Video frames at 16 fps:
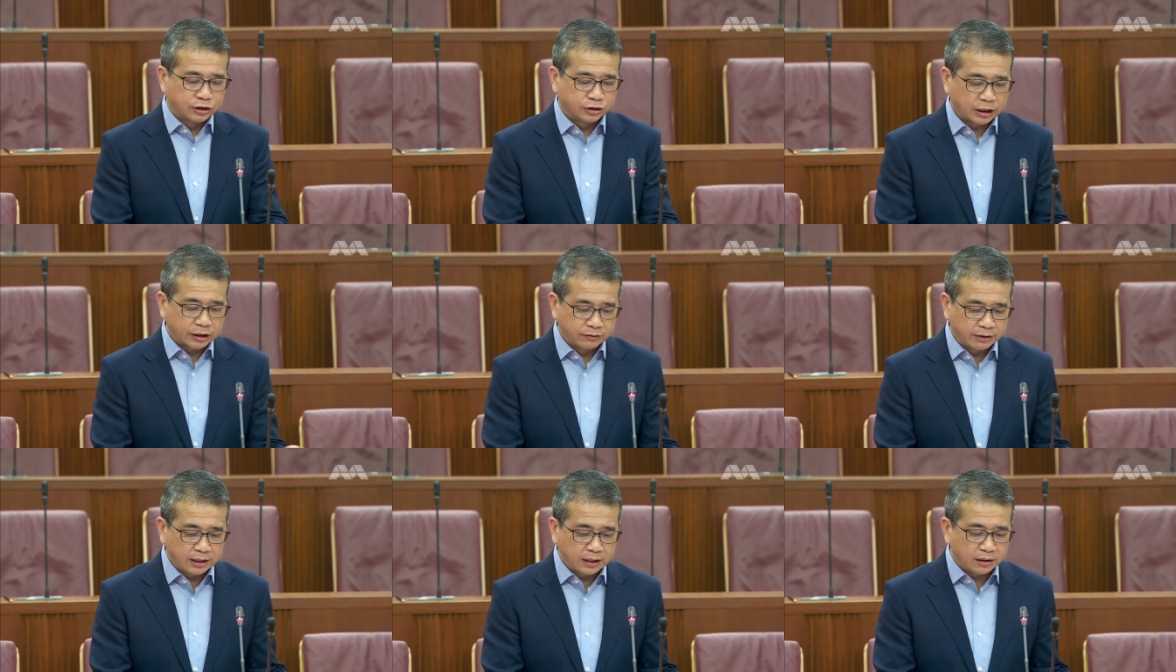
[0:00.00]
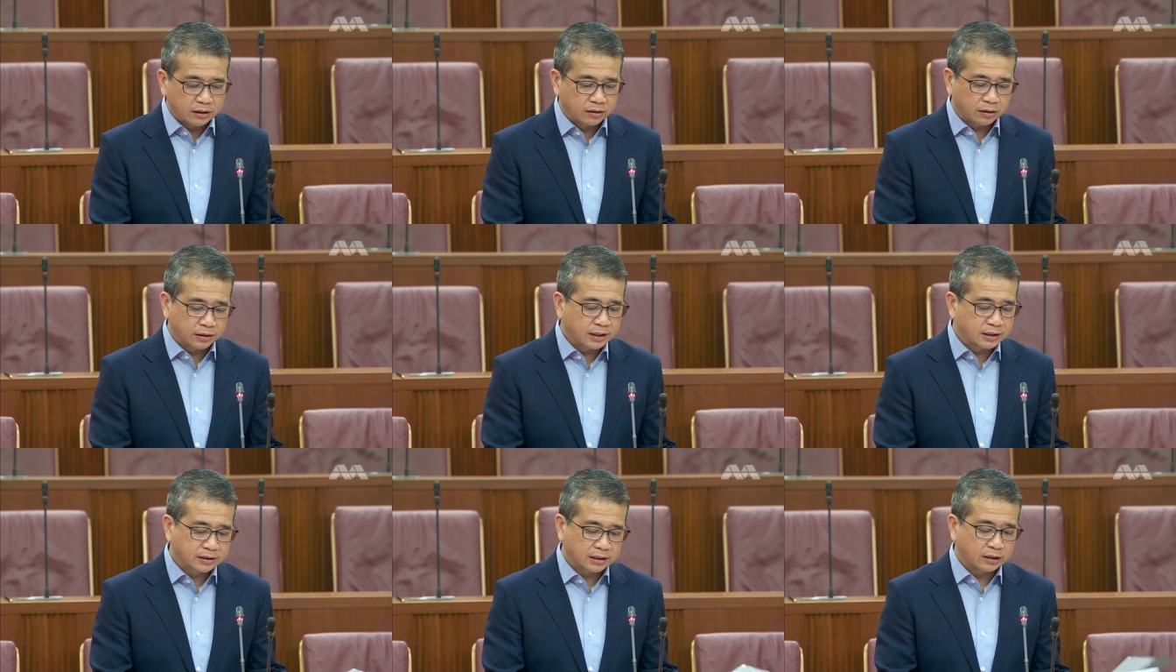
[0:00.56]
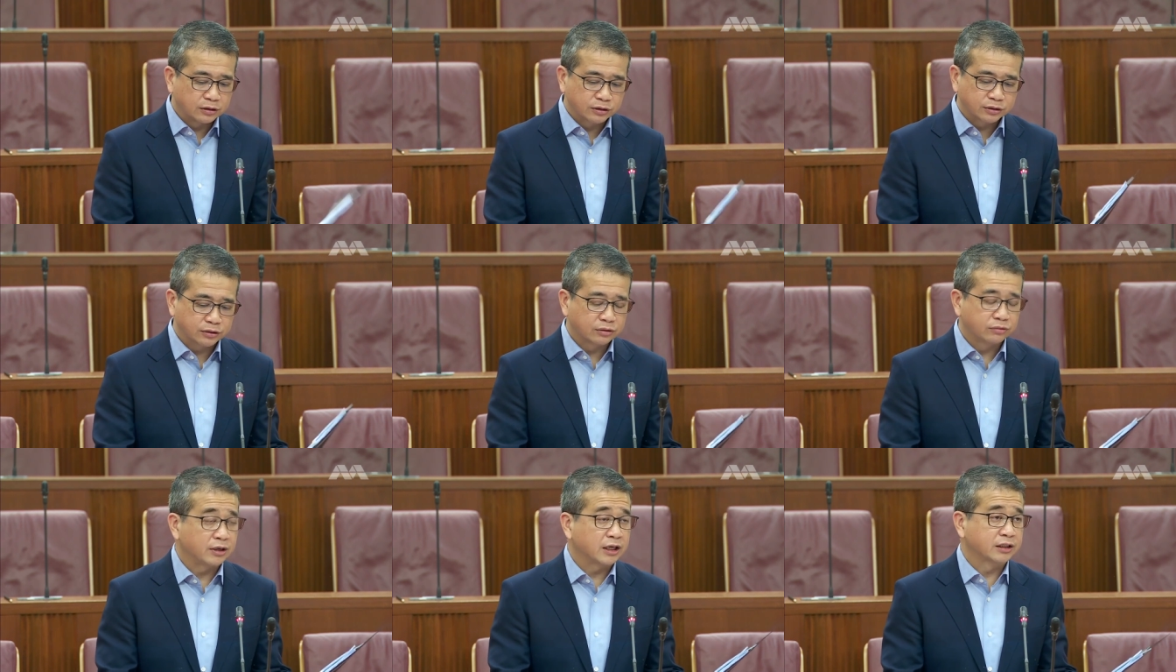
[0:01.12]
Generally, lawyers are
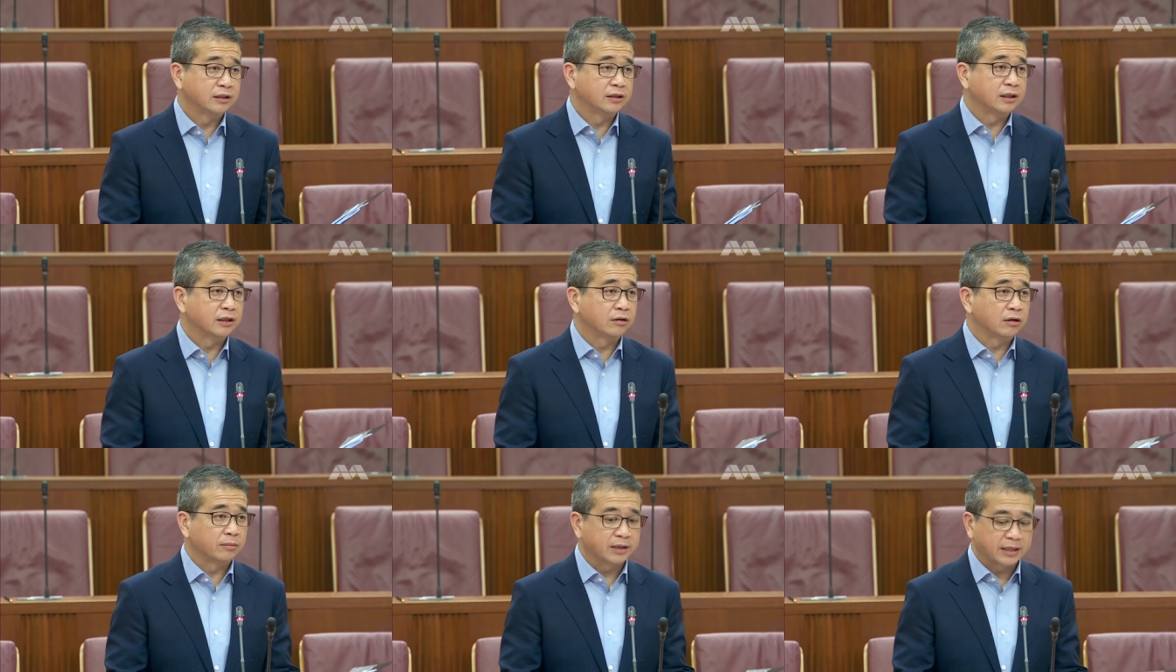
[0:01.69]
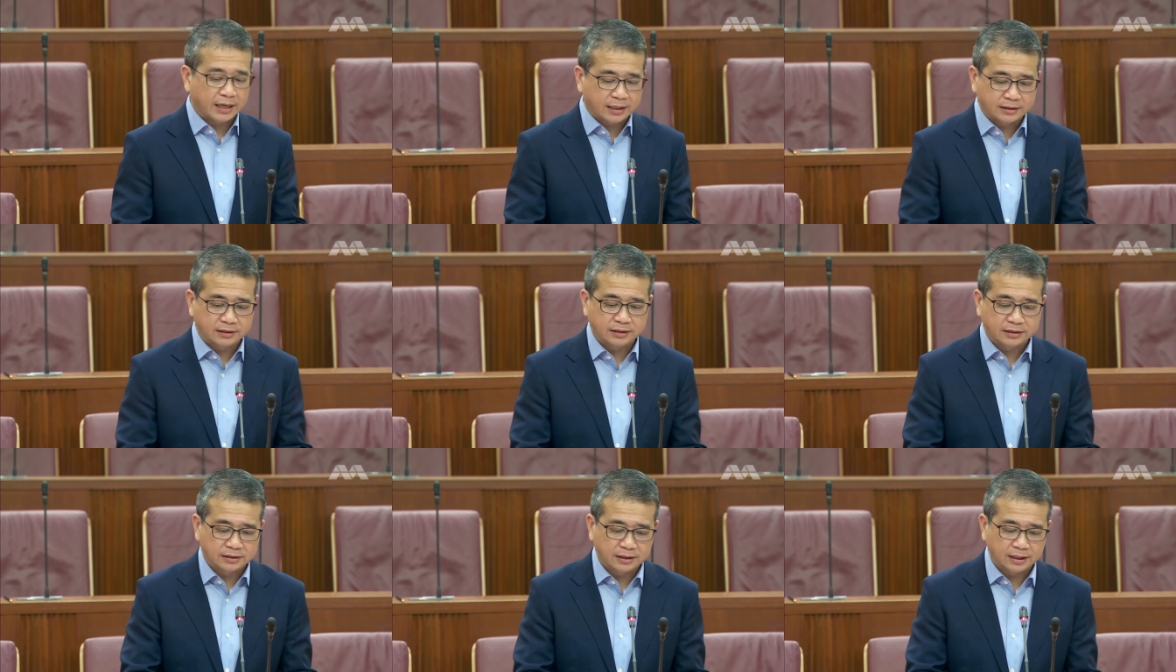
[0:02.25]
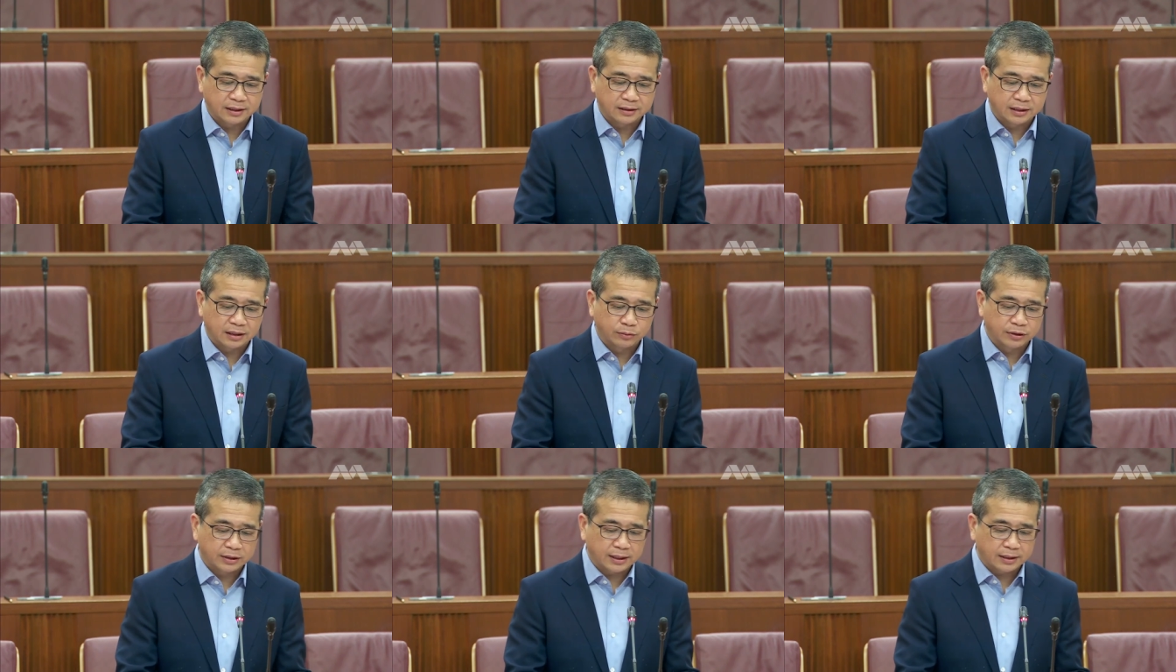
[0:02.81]
also rational economic actors, and
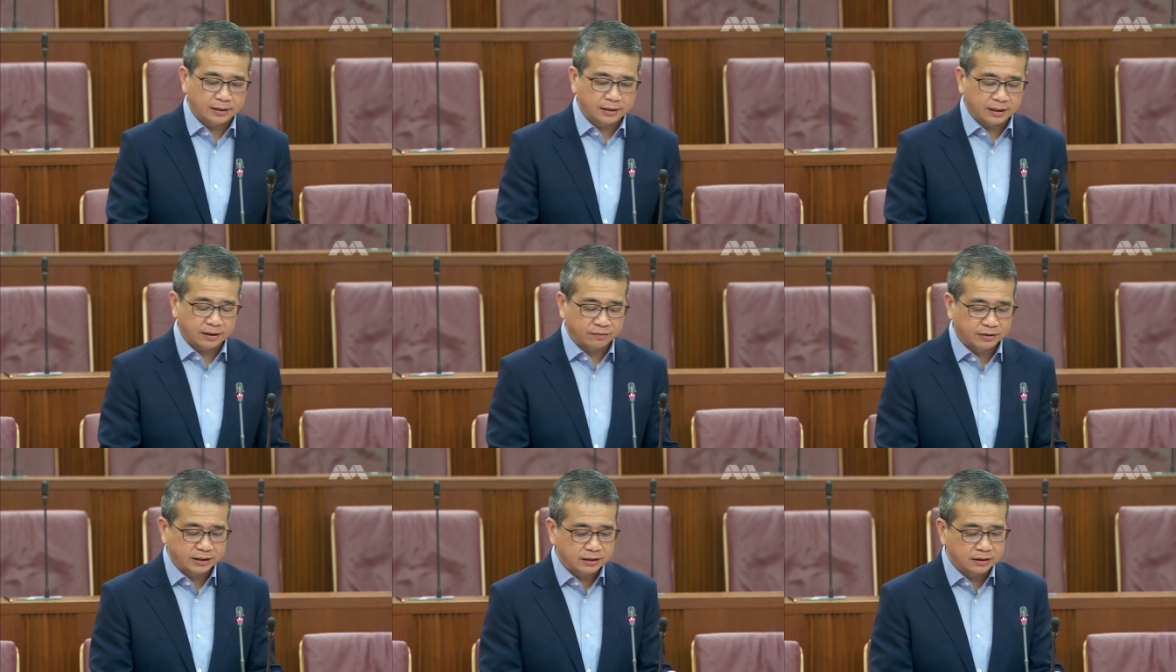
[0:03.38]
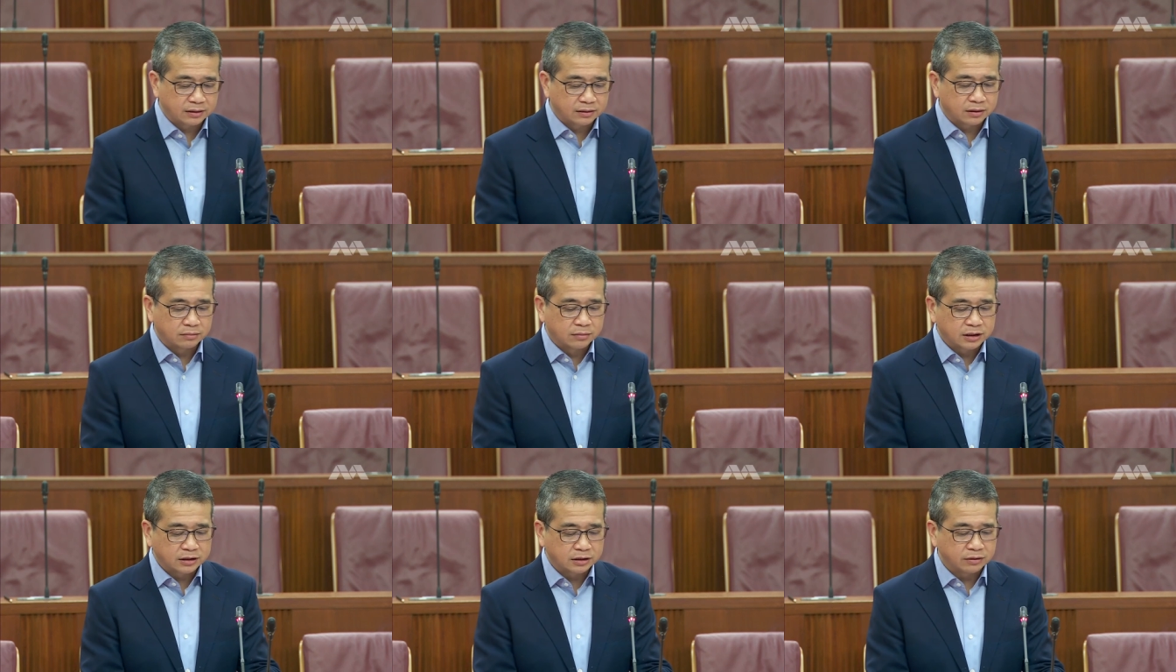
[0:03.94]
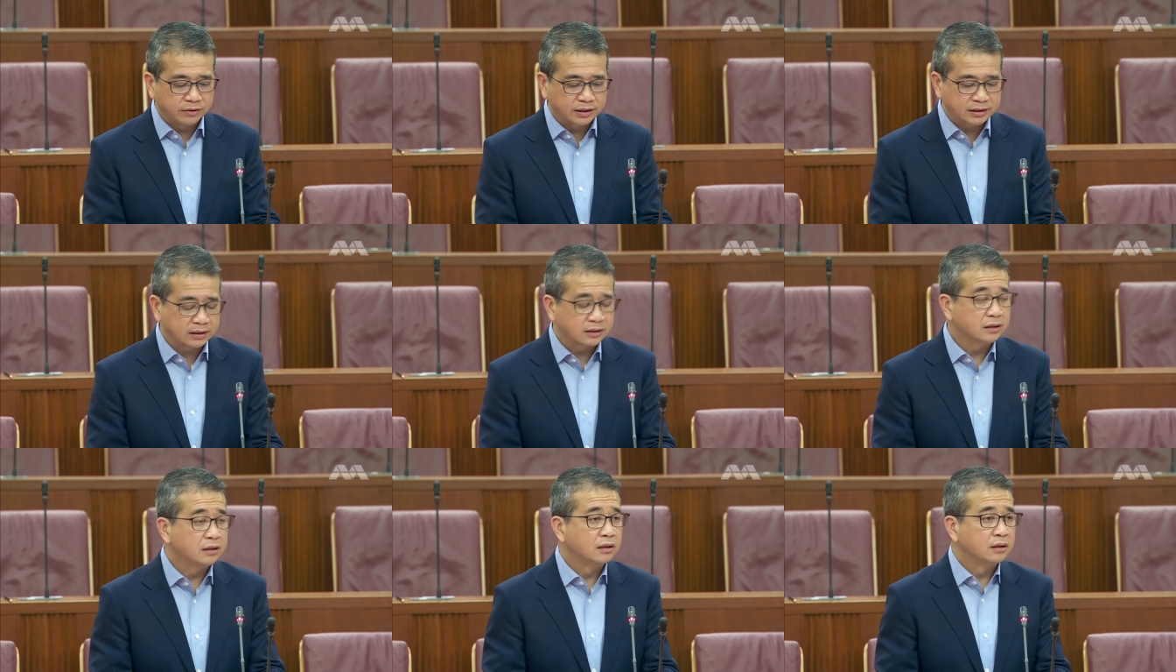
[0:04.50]
they would likely have little commercial
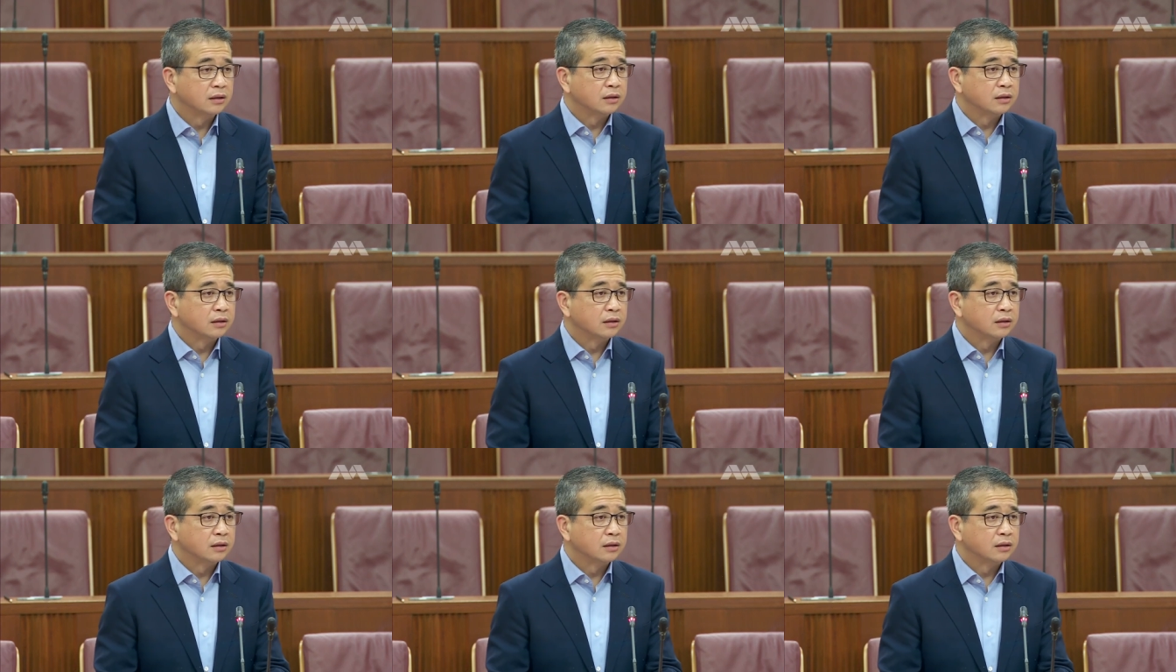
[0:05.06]
reason